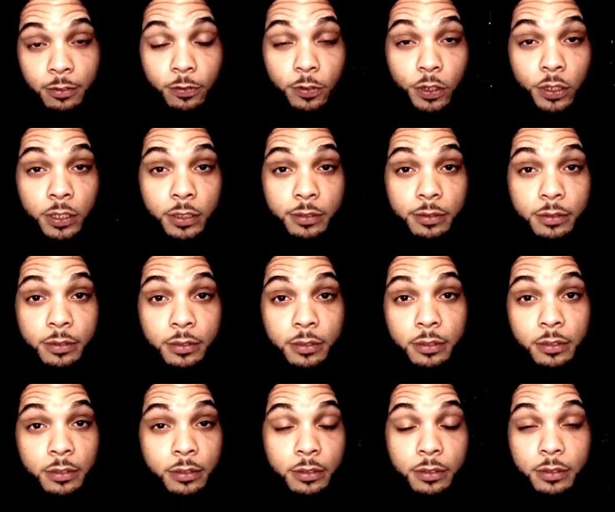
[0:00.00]
for the
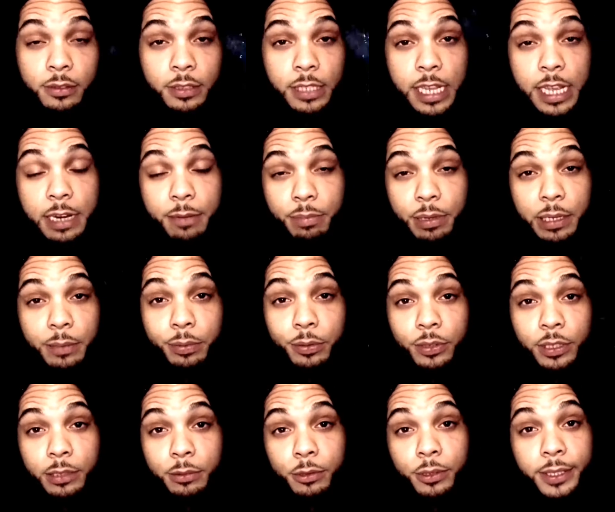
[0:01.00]
10
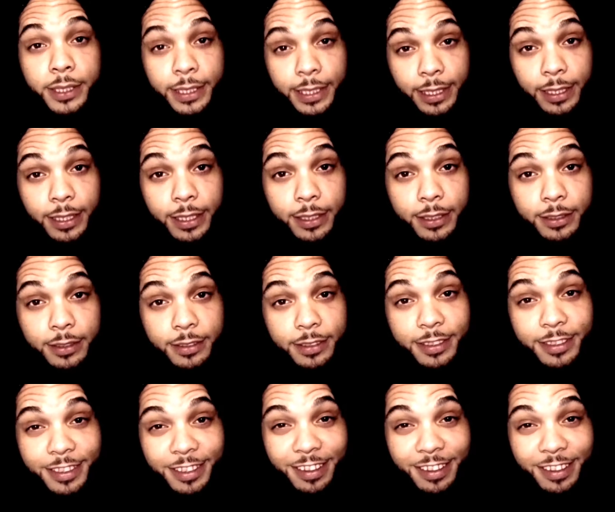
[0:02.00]
people that will see this.